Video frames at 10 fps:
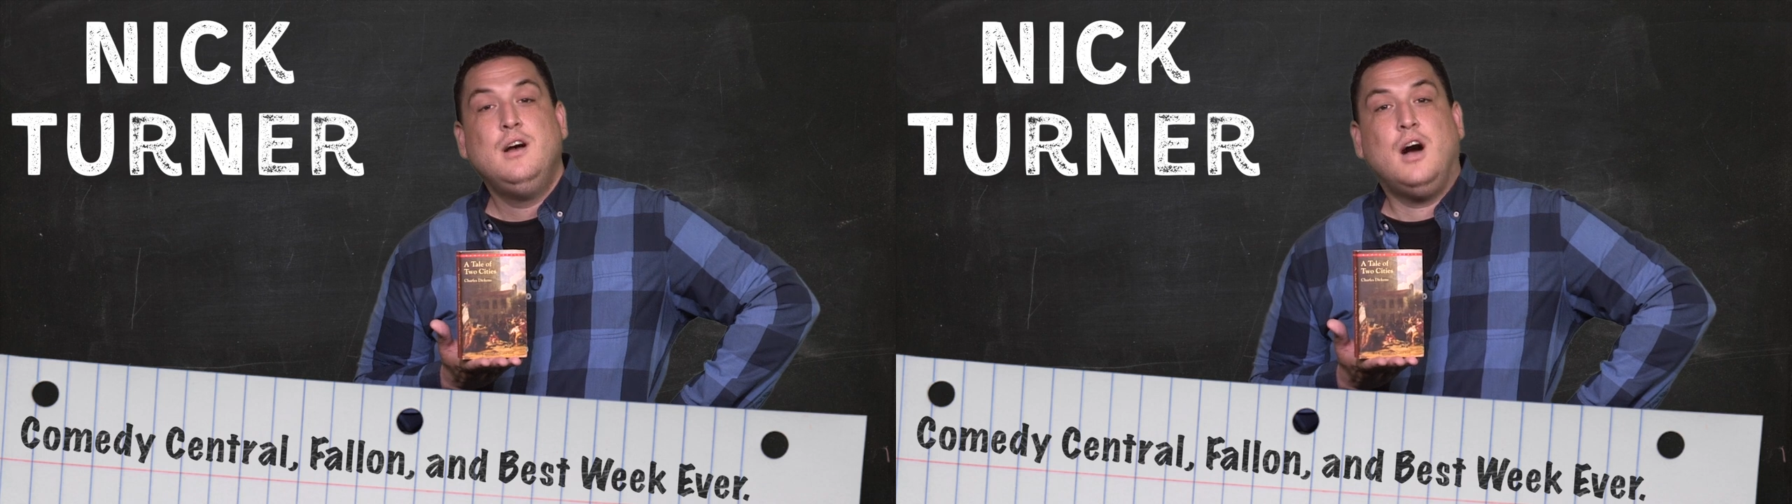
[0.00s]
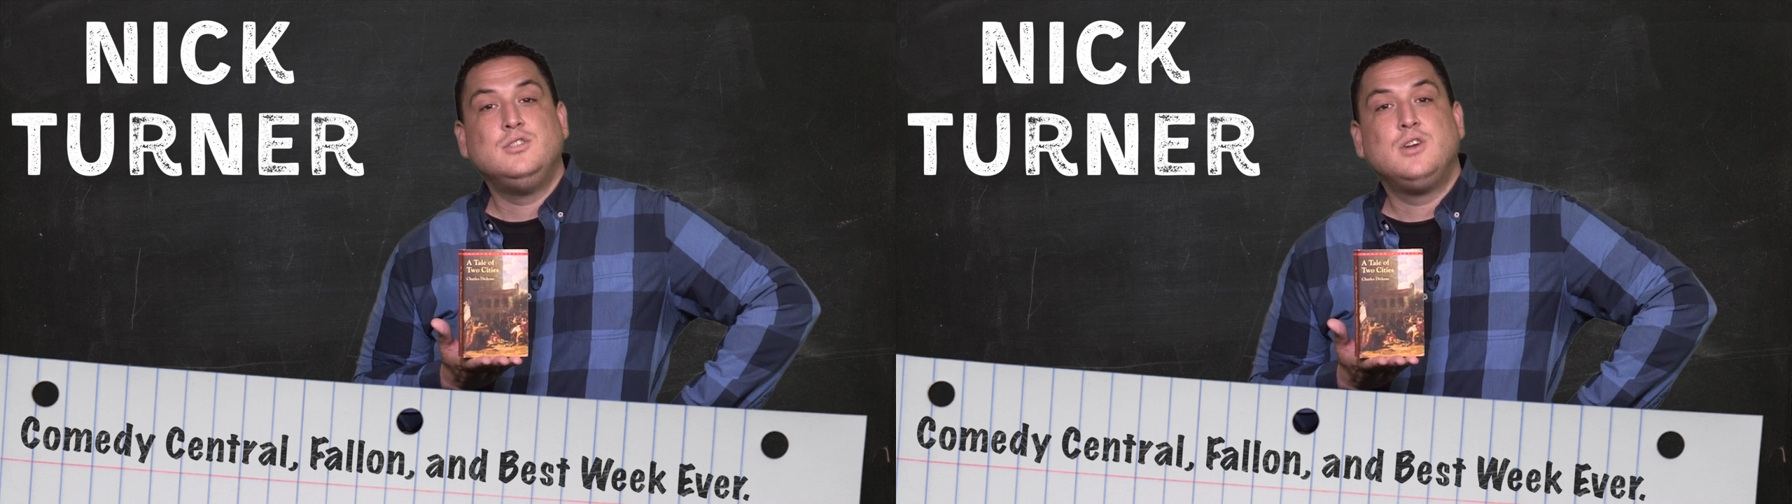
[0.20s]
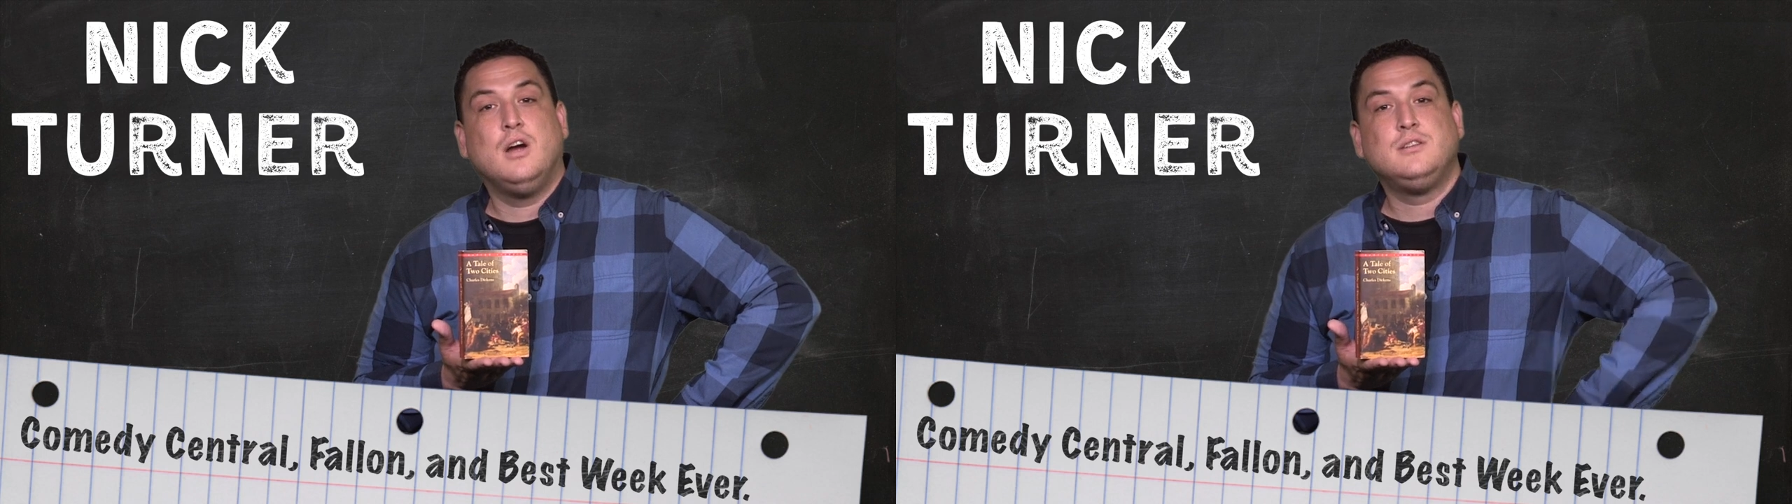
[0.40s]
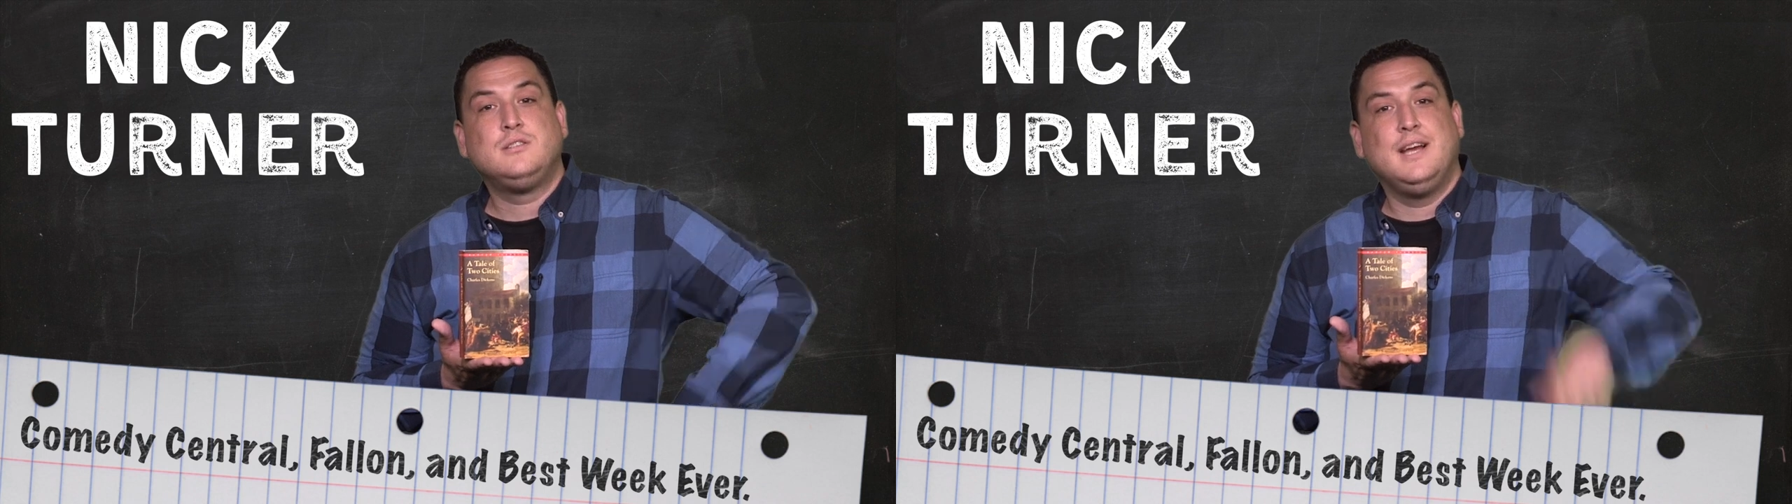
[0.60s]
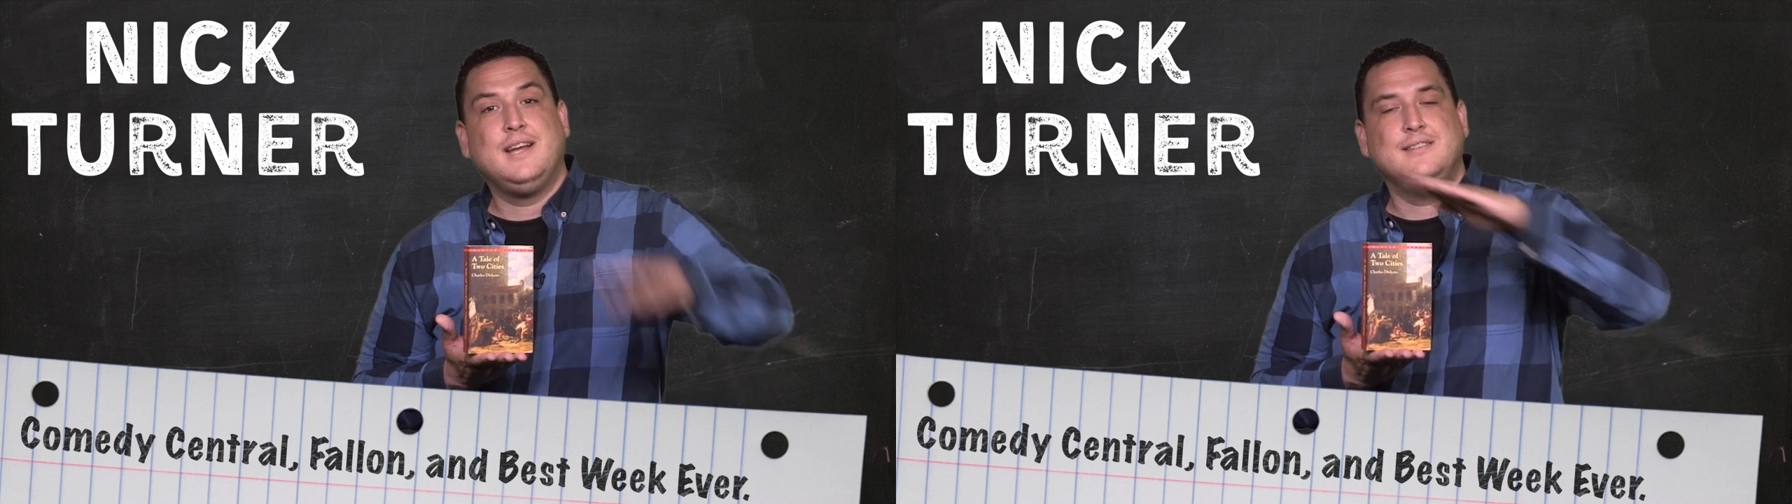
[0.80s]
on Charles
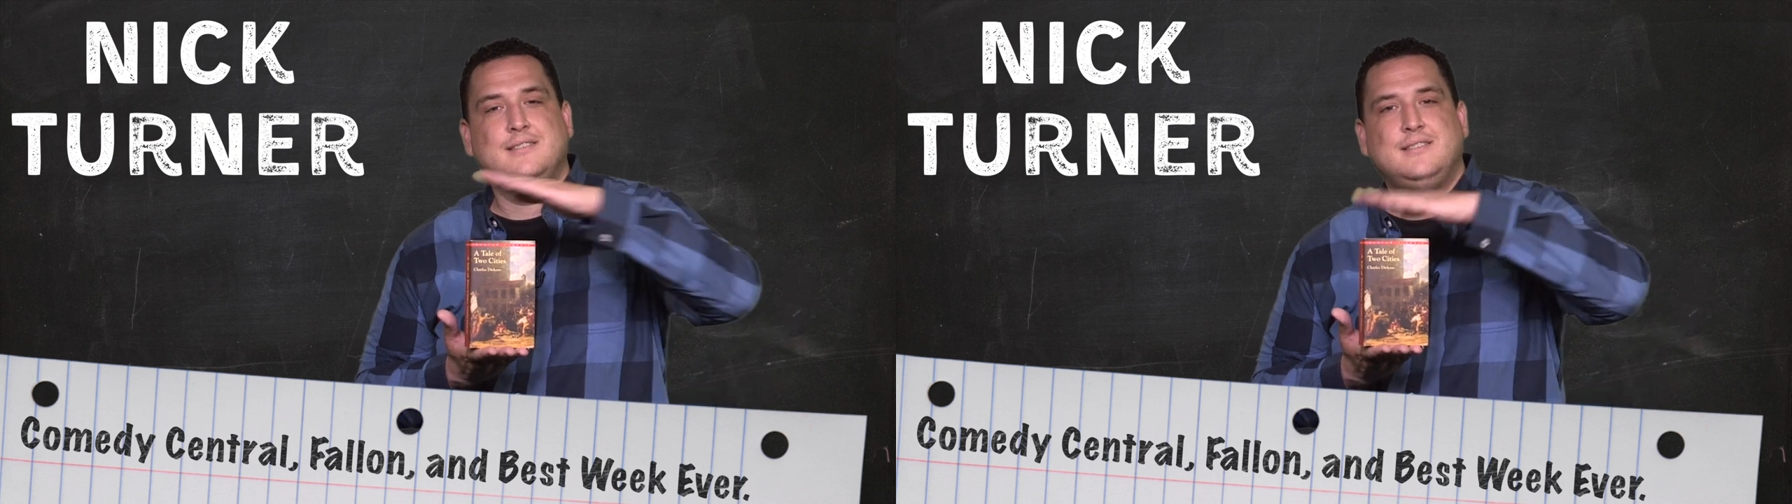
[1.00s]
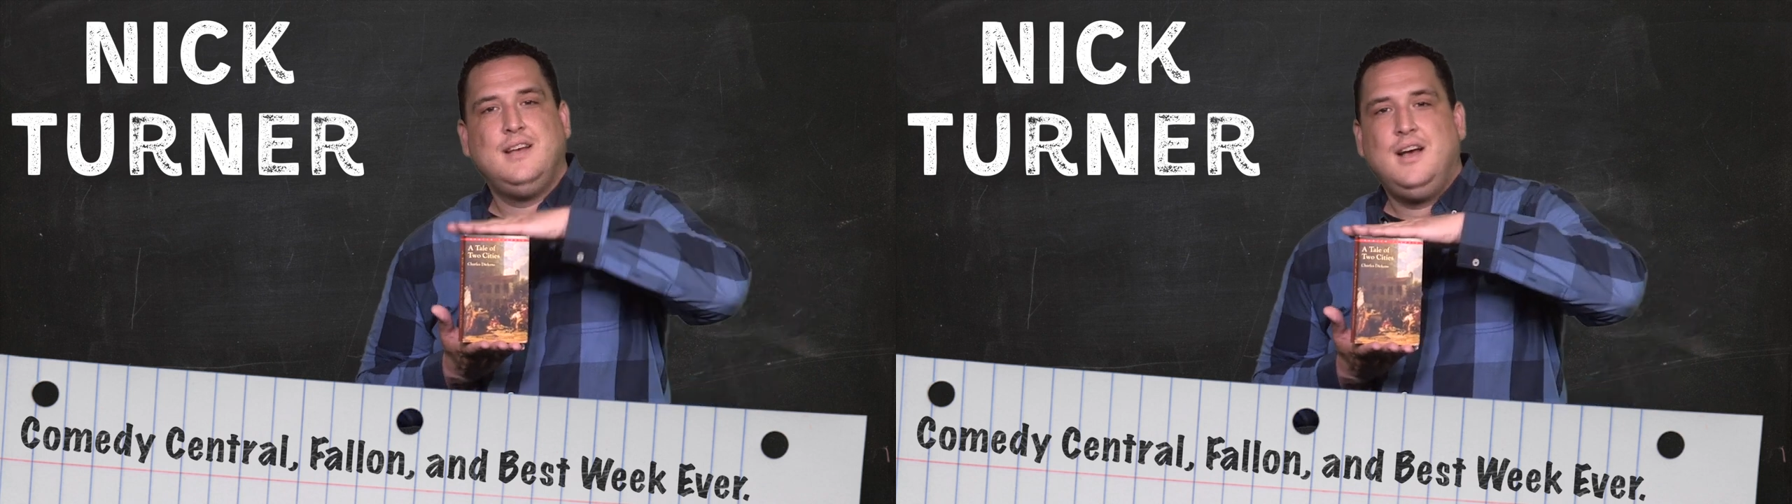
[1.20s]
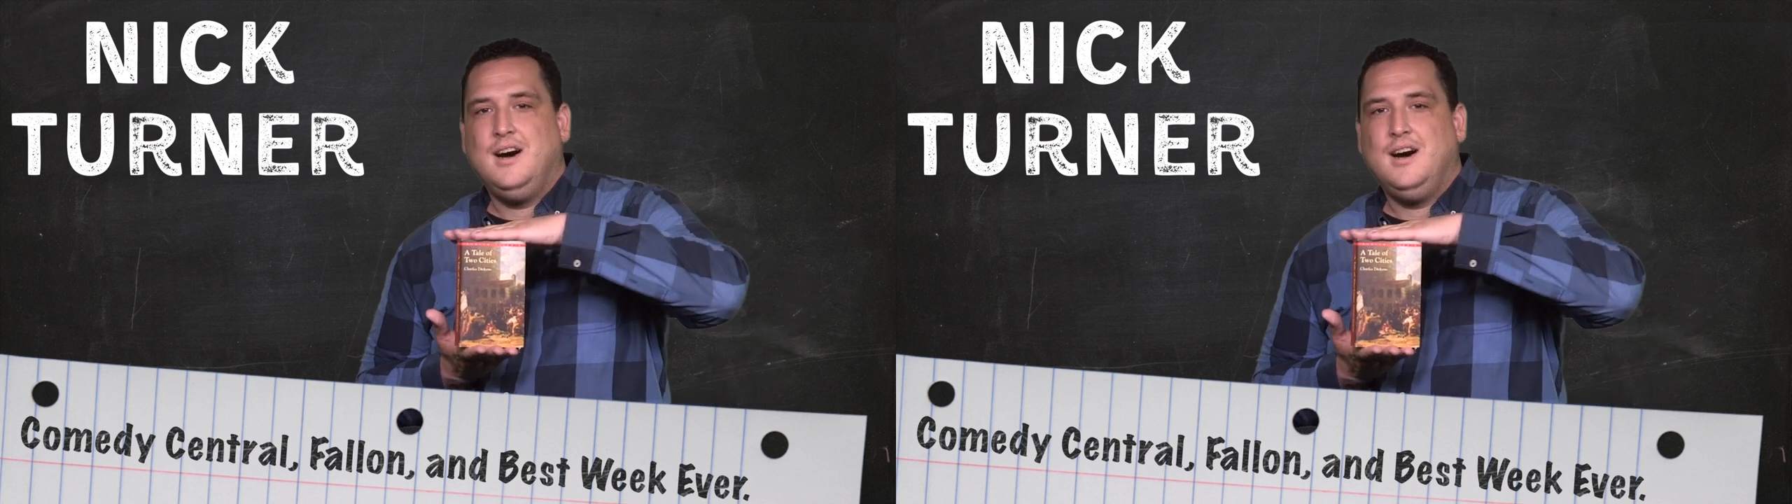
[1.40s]
Dickens'